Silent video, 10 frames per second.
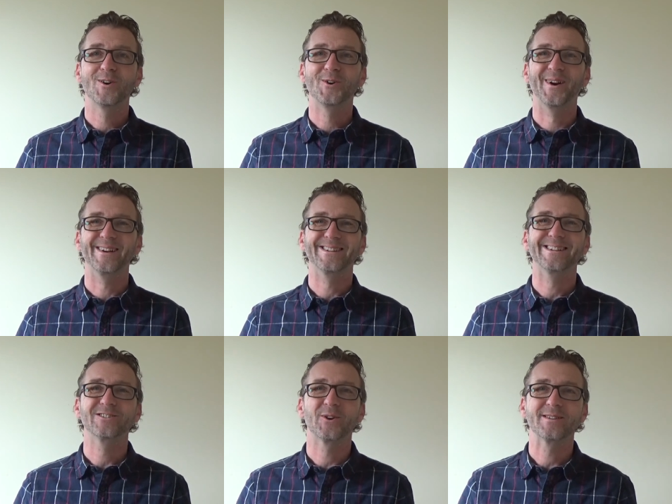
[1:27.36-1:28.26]
All right,
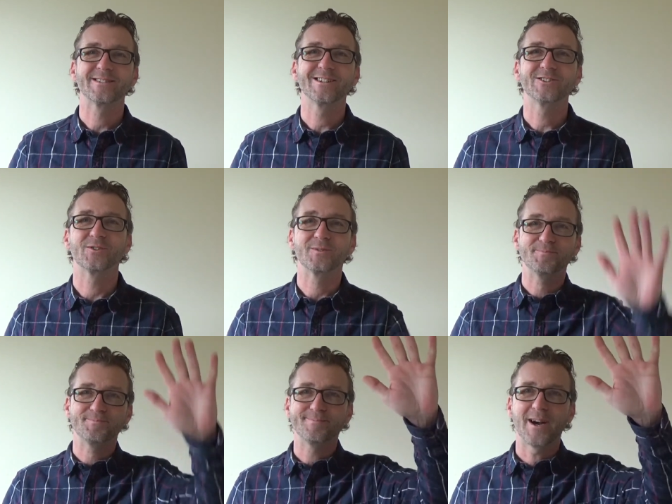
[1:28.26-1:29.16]
enjoy. Stay tuned.
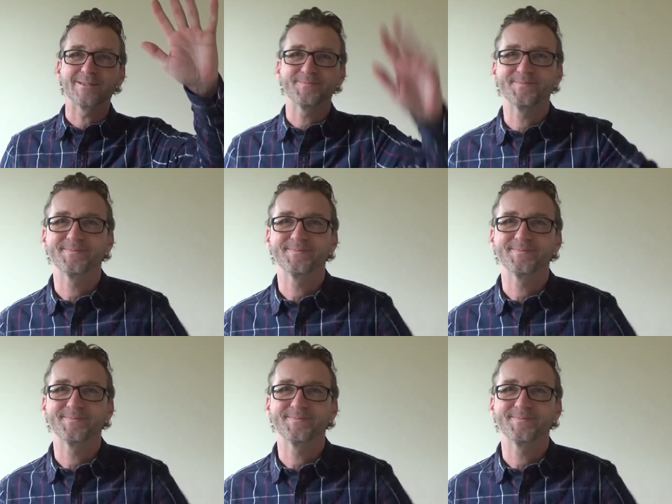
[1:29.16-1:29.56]
Bye.